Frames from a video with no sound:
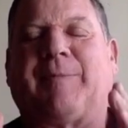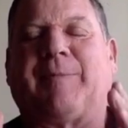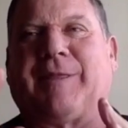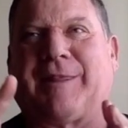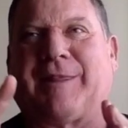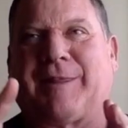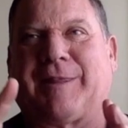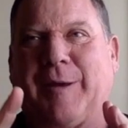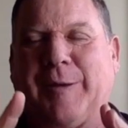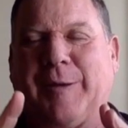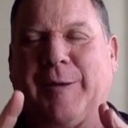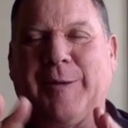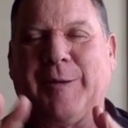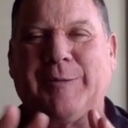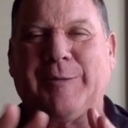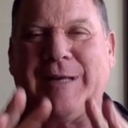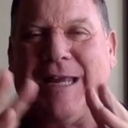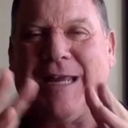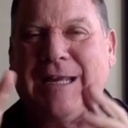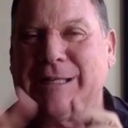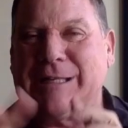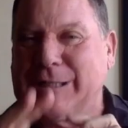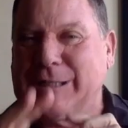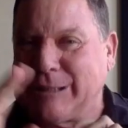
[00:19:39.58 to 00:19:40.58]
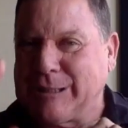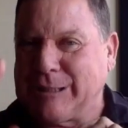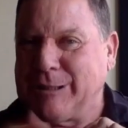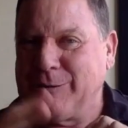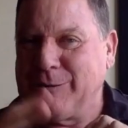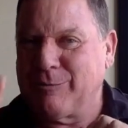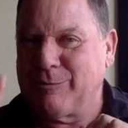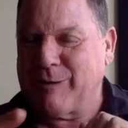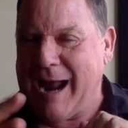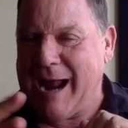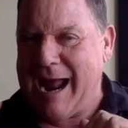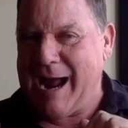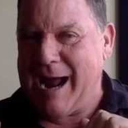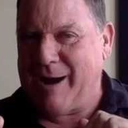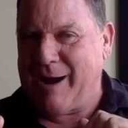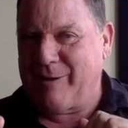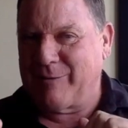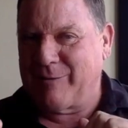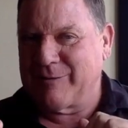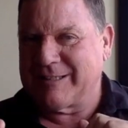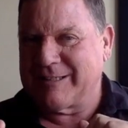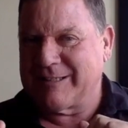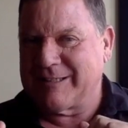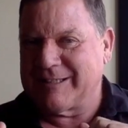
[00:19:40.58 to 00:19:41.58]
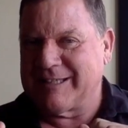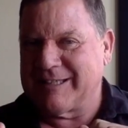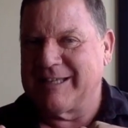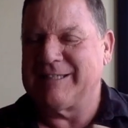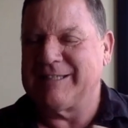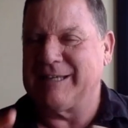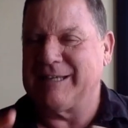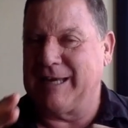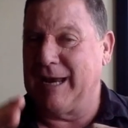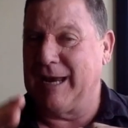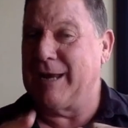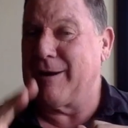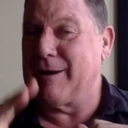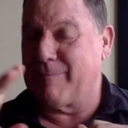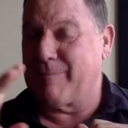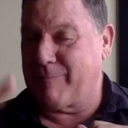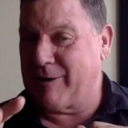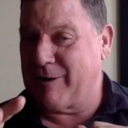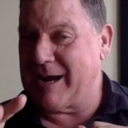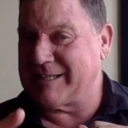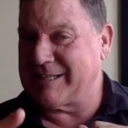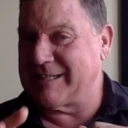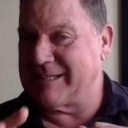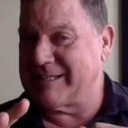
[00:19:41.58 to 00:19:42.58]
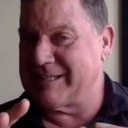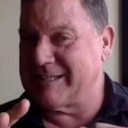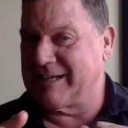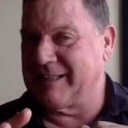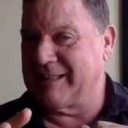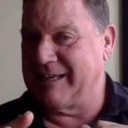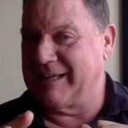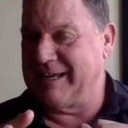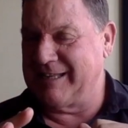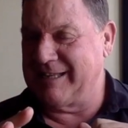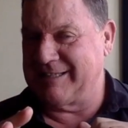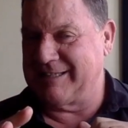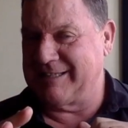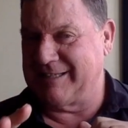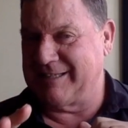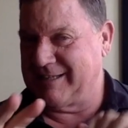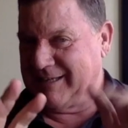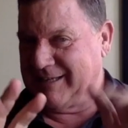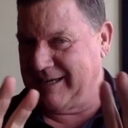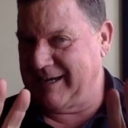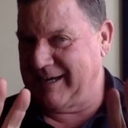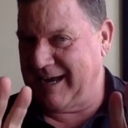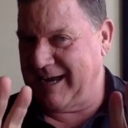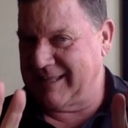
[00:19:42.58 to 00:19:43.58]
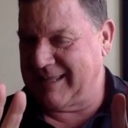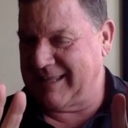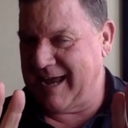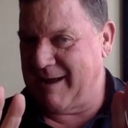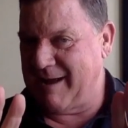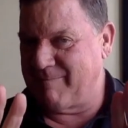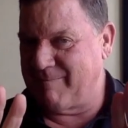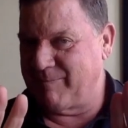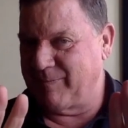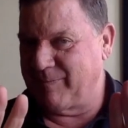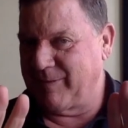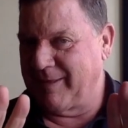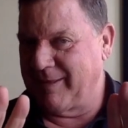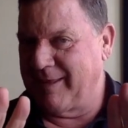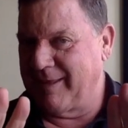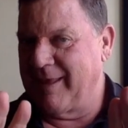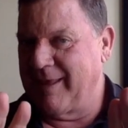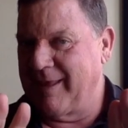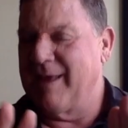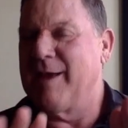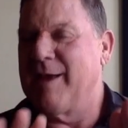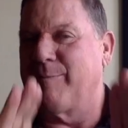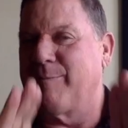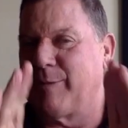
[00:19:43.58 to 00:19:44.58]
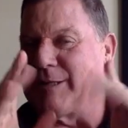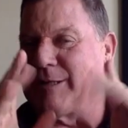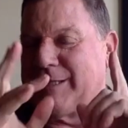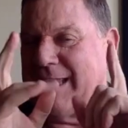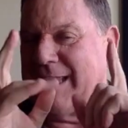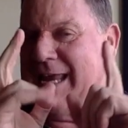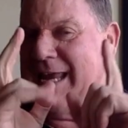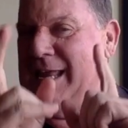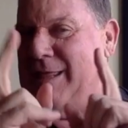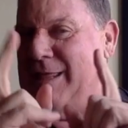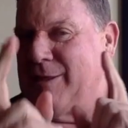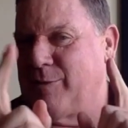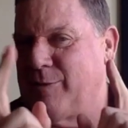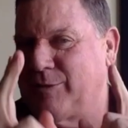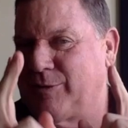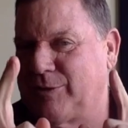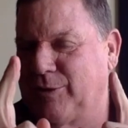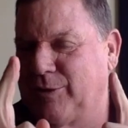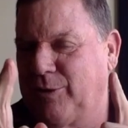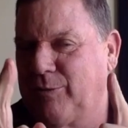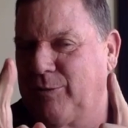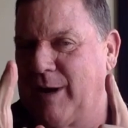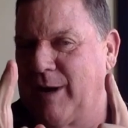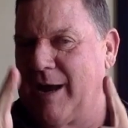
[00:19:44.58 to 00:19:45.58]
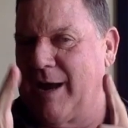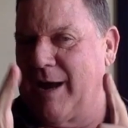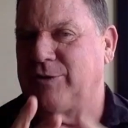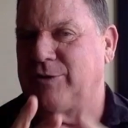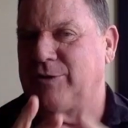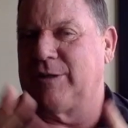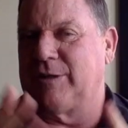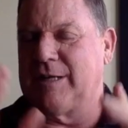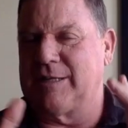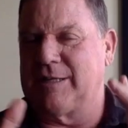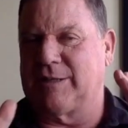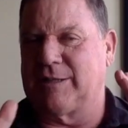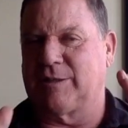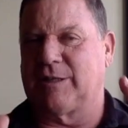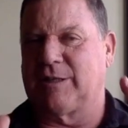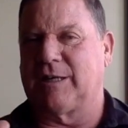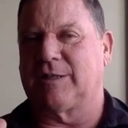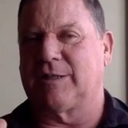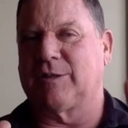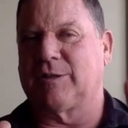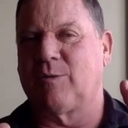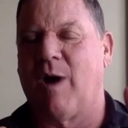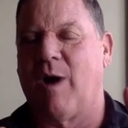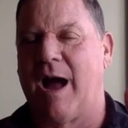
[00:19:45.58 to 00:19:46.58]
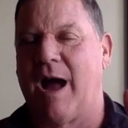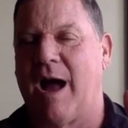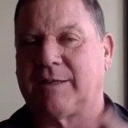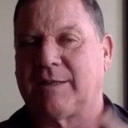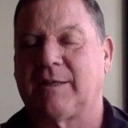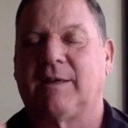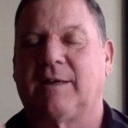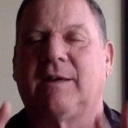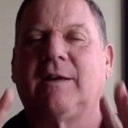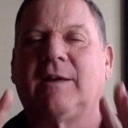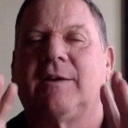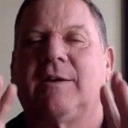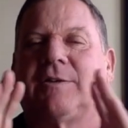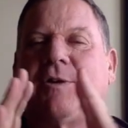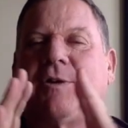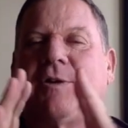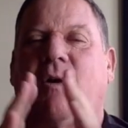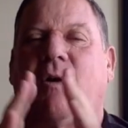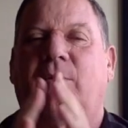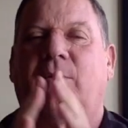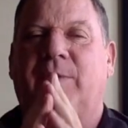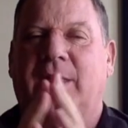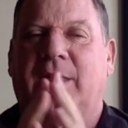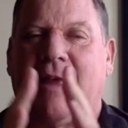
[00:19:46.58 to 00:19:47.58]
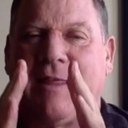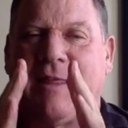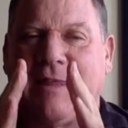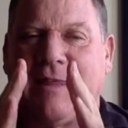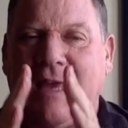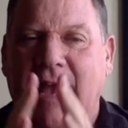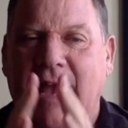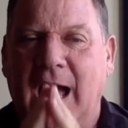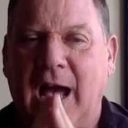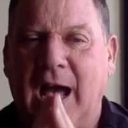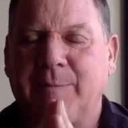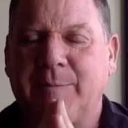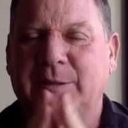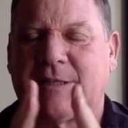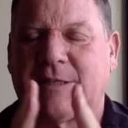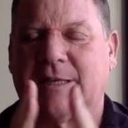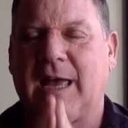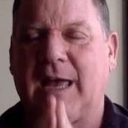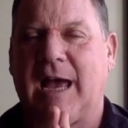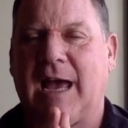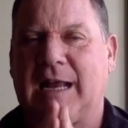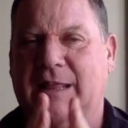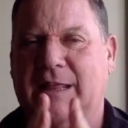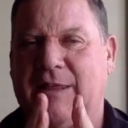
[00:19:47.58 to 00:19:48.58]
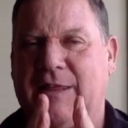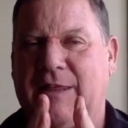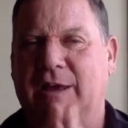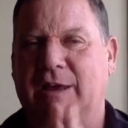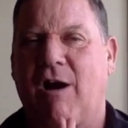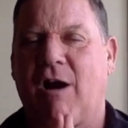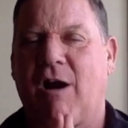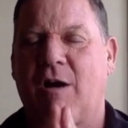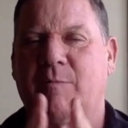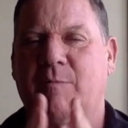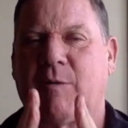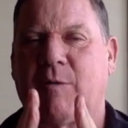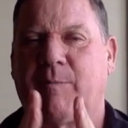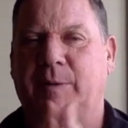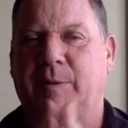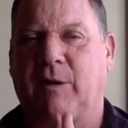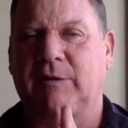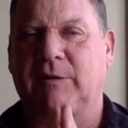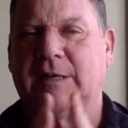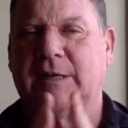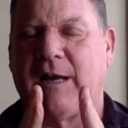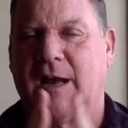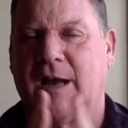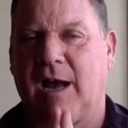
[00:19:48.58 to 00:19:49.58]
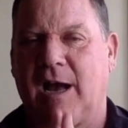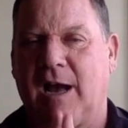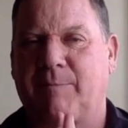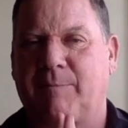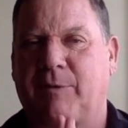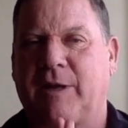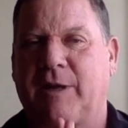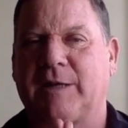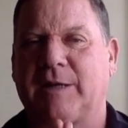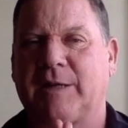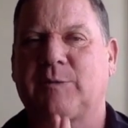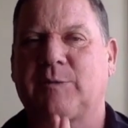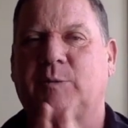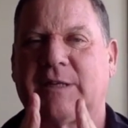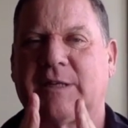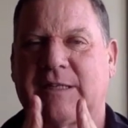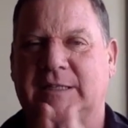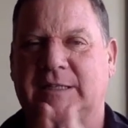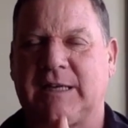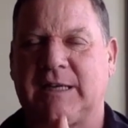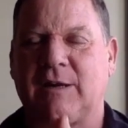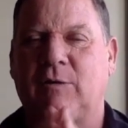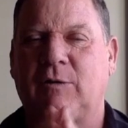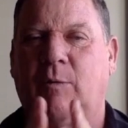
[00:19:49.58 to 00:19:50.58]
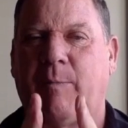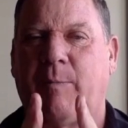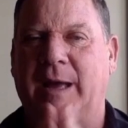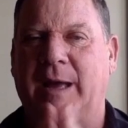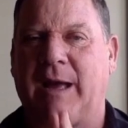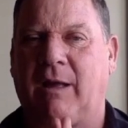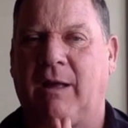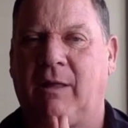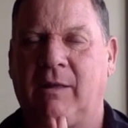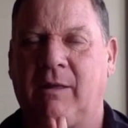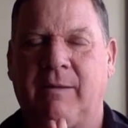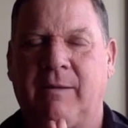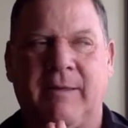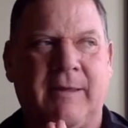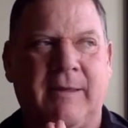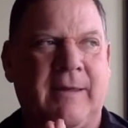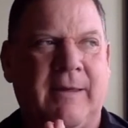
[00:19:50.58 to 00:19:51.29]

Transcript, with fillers: So you need two rounds to get your presses and cleans in. You got that? But in those two rounds, you did six squats. So the upside of the armor building complex with a single bell